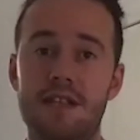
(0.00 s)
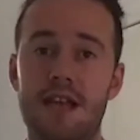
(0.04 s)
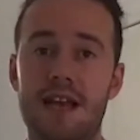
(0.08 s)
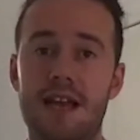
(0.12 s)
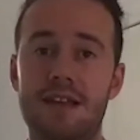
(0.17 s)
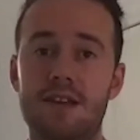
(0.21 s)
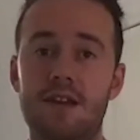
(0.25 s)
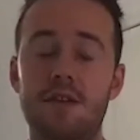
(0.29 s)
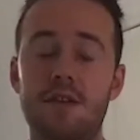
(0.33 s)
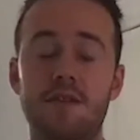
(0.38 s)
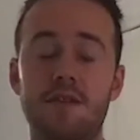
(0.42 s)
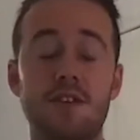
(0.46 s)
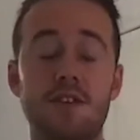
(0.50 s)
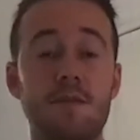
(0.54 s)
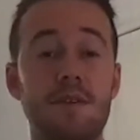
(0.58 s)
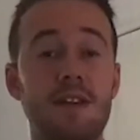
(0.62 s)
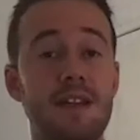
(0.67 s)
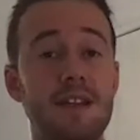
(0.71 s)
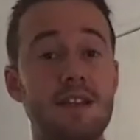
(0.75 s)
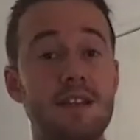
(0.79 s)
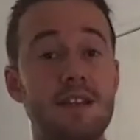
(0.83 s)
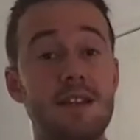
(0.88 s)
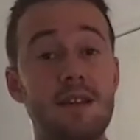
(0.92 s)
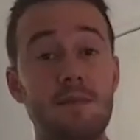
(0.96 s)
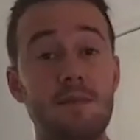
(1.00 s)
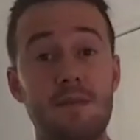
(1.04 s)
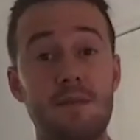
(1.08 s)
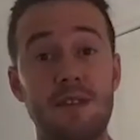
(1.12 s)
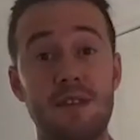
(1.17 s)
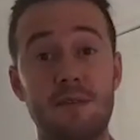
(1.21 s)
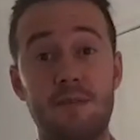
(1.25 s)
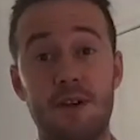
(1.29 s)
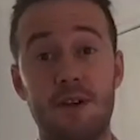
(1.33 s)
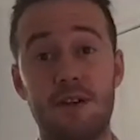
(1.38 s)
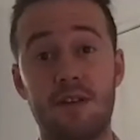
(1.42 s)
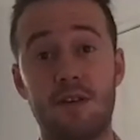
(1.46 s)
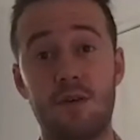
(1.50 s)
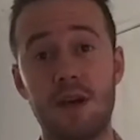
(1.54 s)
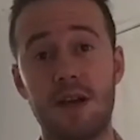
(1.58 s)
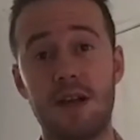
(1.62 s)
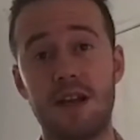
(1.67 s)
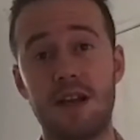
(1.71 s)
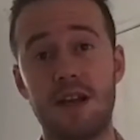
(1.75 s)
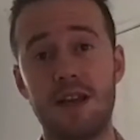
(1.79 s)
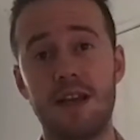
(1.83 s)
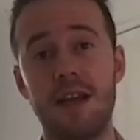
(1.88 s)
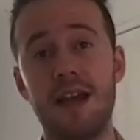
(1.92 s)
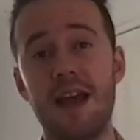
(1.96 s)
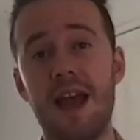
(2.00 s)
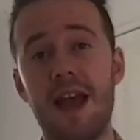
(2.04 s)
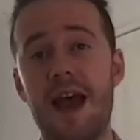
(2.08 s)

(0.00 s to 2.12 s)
and a lot of the time you need to nip them in the bud quickly,